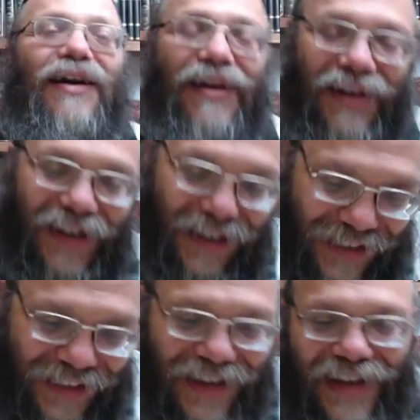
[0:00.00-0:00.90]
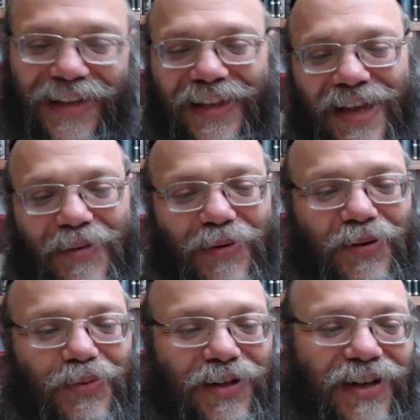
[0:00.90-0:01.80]
at the table
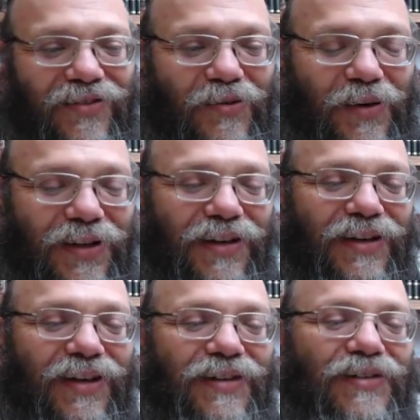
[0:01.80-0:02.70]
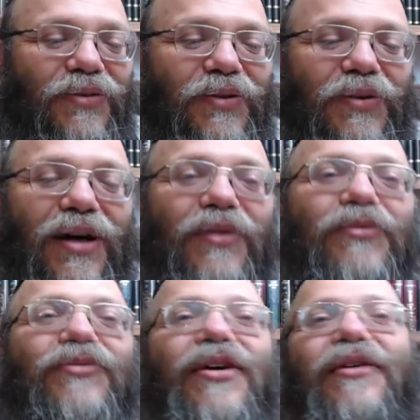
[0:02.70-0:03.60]
with everybody. Yeah,
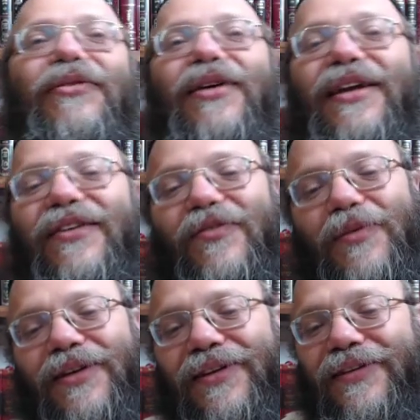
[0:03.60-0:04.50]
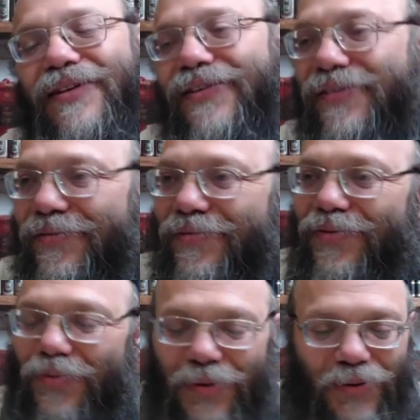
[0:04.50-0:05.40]
I'm trying to get everybody
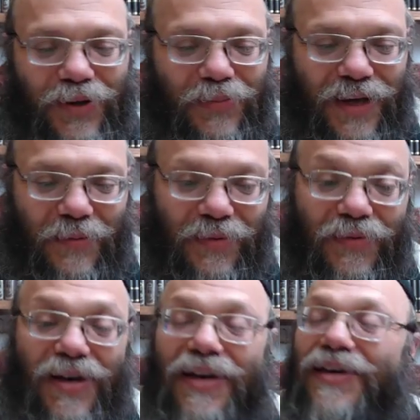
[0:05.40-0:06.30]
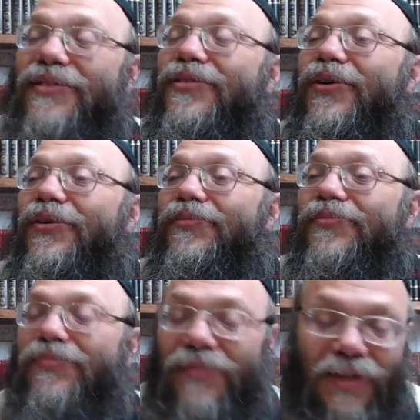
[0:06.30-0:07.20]
to be with me happy. So
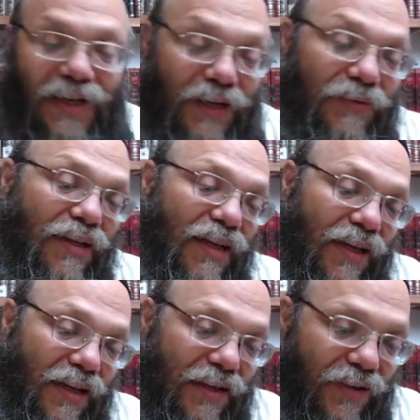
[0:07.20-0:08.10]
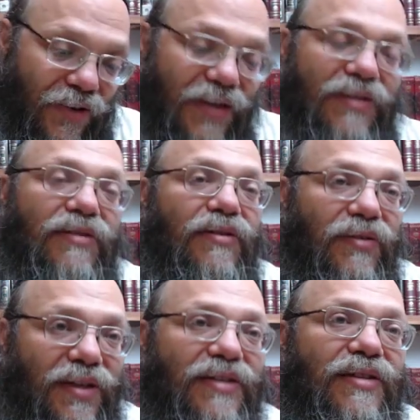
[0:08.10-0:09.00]
yeah, there is
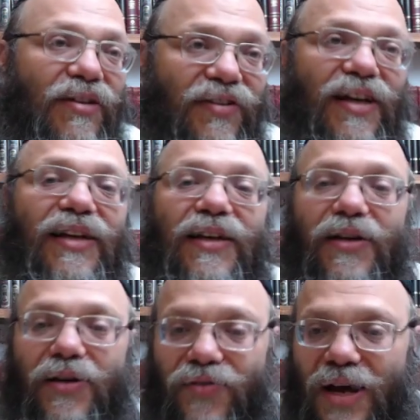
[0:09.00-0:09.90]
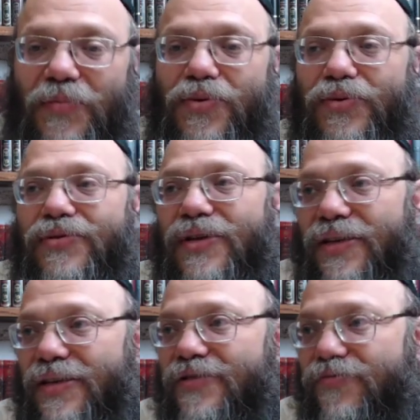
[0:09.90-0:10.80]
definitely grape juice that
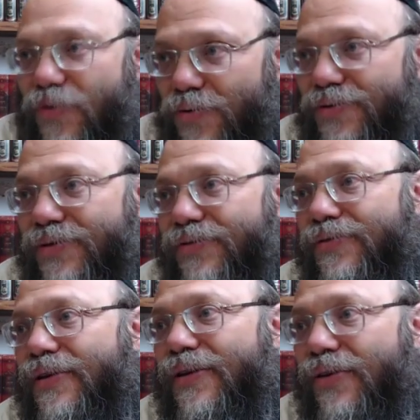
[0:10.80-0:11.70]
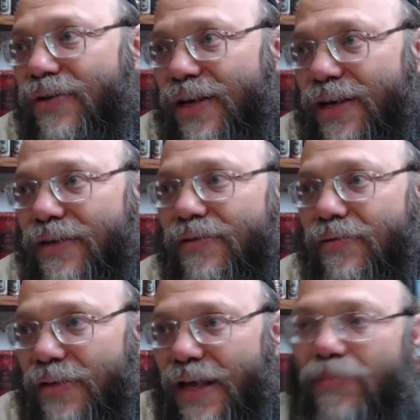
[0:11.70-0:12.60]
is frozen. You can
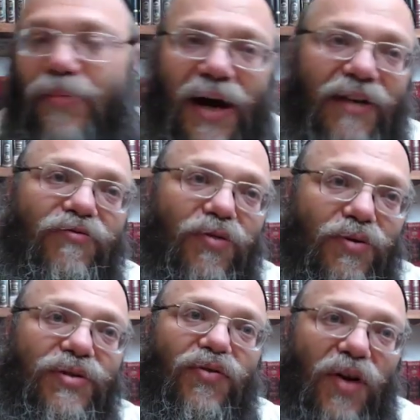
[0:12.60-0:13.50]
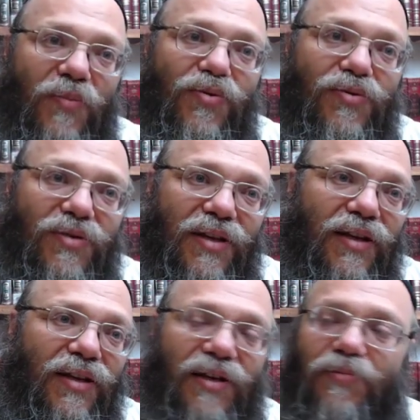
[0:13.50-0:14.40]
like buy frozen grape juice that
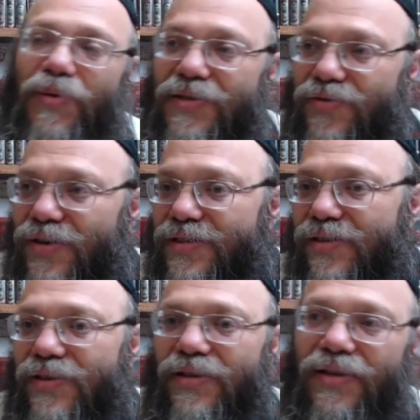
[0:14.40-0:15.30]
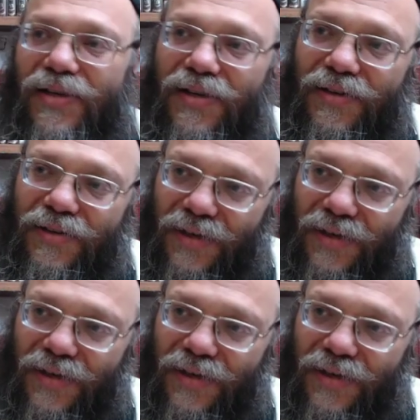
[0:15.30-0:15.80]
they didn't pasteurize. They didn't